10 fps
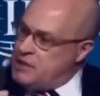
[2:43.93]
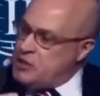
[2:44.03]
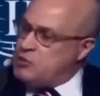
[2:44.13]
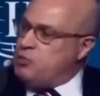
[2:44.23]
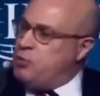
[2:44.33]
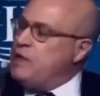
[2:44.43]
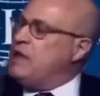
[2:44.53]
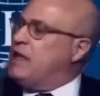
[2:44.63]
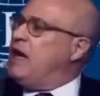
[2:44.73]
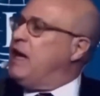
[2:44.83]
The
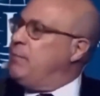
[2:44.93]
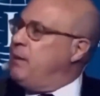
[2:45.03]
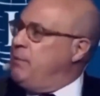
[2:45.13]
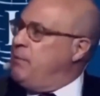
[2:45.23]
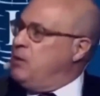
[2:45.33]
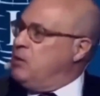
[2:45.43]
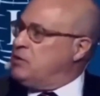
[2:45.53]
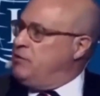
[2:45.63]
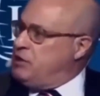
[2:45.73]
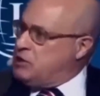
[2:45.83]
proposed organization's
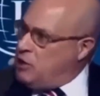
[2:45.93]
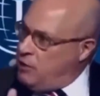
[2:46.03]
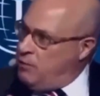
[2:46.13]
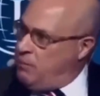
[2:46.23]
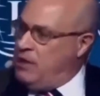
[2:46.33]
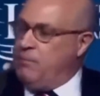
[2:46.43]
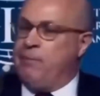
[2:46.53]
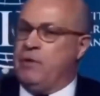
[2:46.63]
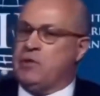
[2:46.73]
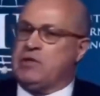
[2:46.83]
objective, which is
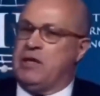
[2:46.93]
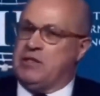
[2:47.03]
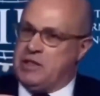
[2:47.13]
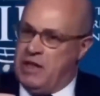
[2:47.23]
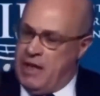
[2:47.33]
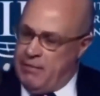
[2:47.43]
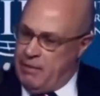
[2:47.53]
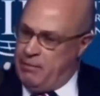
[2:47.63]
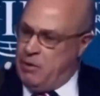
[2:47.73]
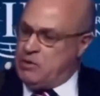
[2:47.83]
to serve as a trust
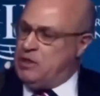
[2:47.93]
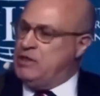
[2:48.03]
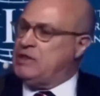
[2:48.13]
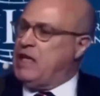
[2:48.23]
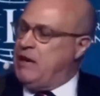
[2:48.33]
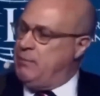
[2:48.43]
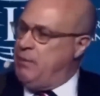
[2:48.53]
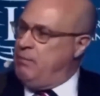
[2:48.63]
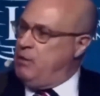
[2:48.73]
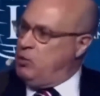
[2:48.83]
layer, will have
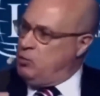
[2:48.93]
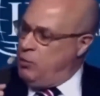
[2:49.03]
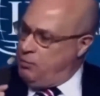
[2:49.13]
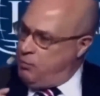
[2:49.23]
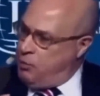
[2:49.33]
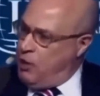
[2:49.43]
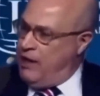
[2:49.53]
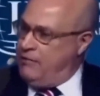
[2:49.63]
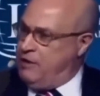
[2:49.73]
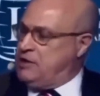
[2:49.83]
enormous
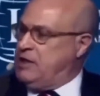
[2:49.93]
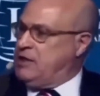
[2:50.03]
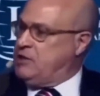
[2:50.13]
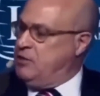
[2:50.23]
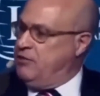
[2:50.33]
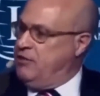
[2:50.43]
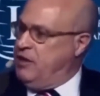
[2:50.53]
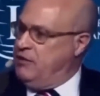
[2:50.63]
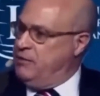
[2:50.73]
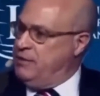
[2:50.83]
repercussions for the ecosystem
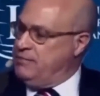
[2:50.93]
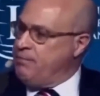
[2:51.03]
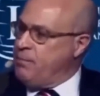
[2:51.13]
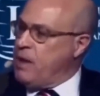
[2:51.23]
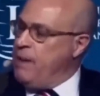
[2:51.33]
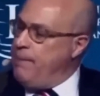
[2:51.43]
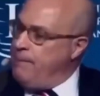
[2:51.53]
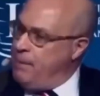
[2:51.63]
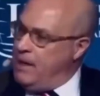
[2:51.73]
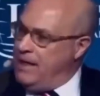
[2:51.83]
of the financial system.
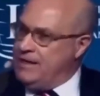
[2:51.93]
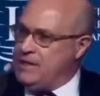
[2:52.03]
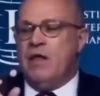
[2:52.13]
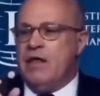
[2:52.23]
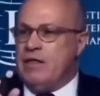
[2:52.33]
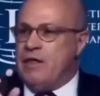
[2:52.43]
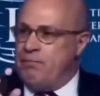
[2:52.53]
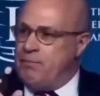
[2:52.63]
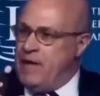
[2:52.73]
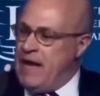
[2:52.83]
This
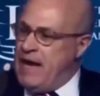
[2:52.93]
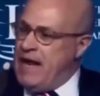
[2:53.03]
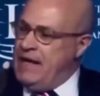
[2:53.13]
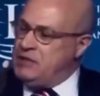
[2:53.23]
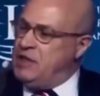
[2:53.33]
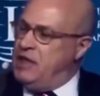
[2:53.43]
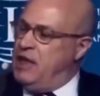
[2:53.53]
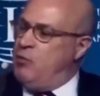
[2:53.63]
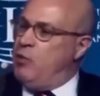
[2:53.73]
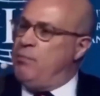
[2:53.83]
is true because the
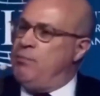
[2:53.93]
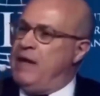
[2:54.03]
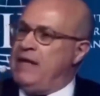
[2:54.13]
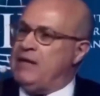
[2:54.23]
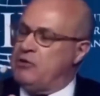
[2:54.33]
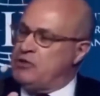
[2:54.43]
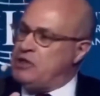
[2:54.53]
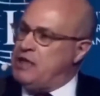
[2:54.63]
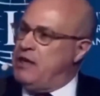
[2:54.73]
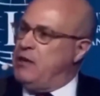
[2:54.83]
proposed organization
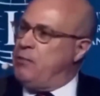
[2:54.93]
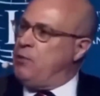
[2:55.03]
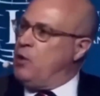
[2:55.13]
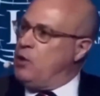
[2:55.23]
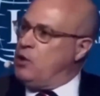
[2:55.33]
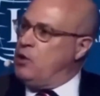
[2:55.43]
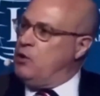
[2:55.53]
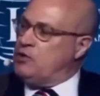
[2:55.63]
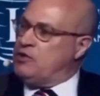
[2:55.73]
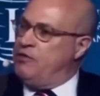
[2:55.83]
would serve this
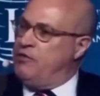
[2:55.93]
objective.